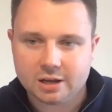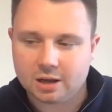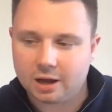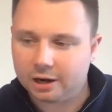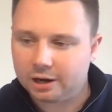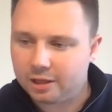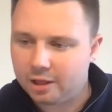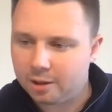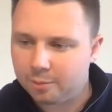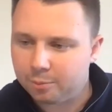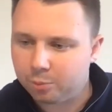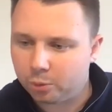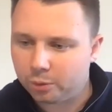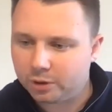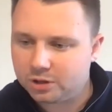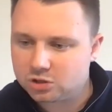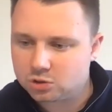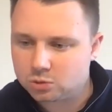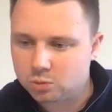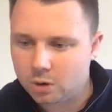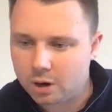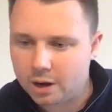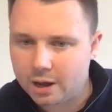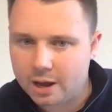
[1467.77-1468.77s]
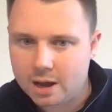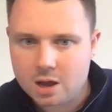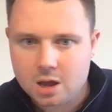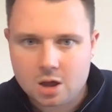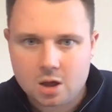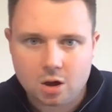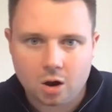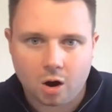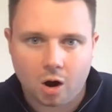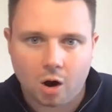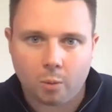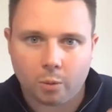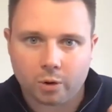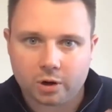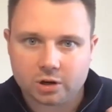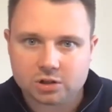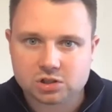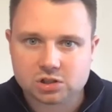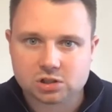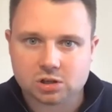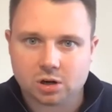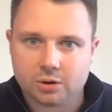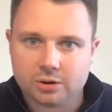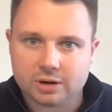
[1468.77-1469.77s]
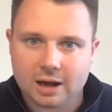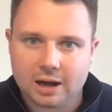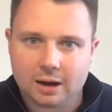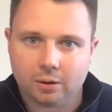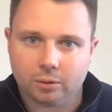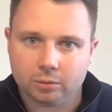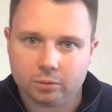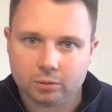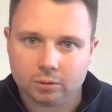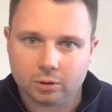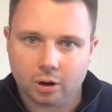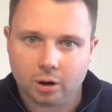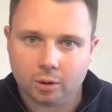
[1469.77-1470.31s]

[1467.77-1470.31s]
And are there points where I want to slow down?